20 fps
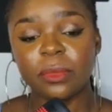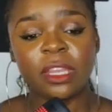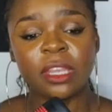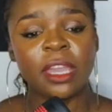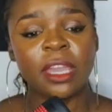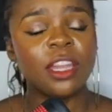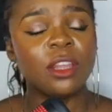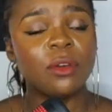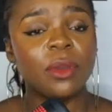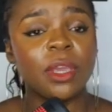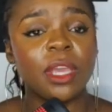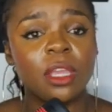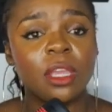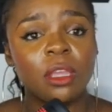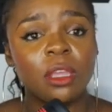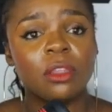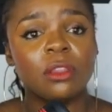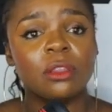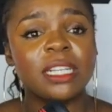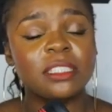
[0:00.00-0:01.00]
anyway,
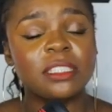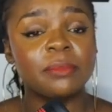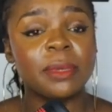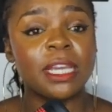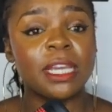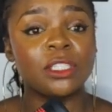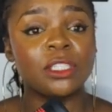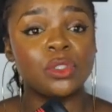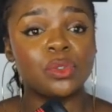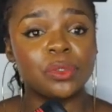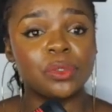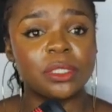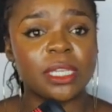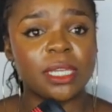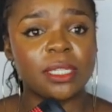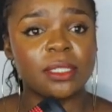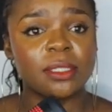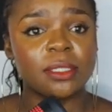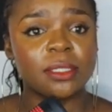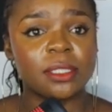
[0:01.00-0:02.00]
that's my 2
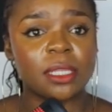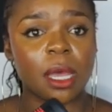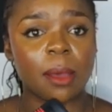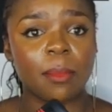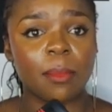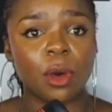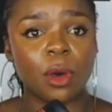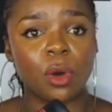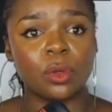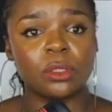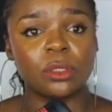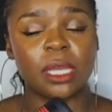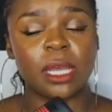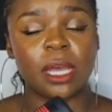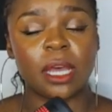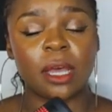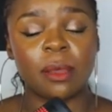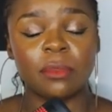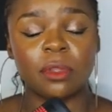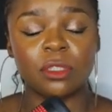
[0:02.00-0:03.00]
cents about
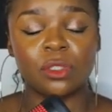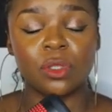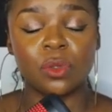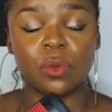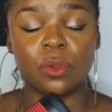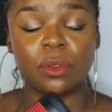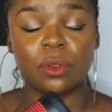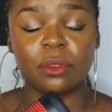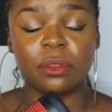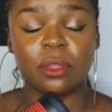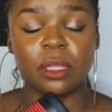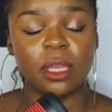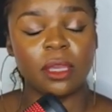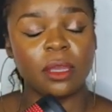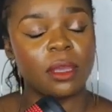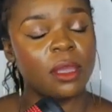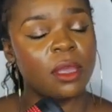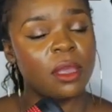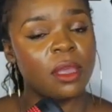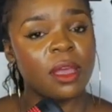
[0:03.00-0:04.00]
this whole thing.
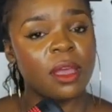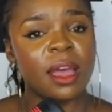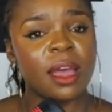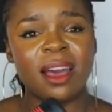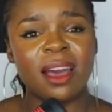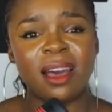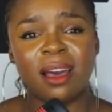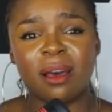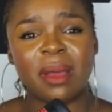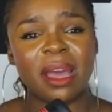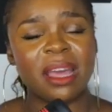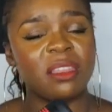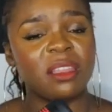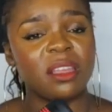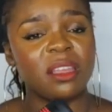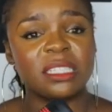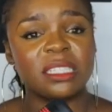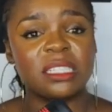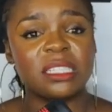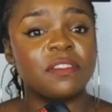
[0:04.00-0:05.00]
I think
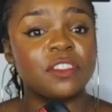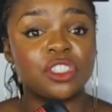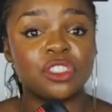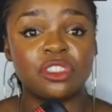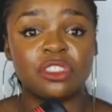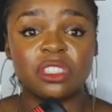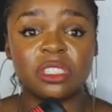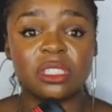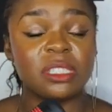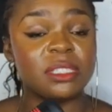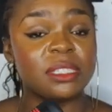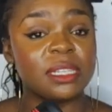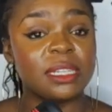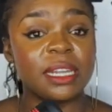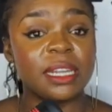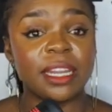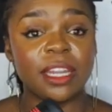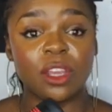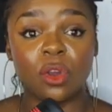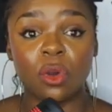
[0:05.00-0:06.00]
Asafa just needs to
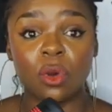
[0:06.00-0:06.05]
let it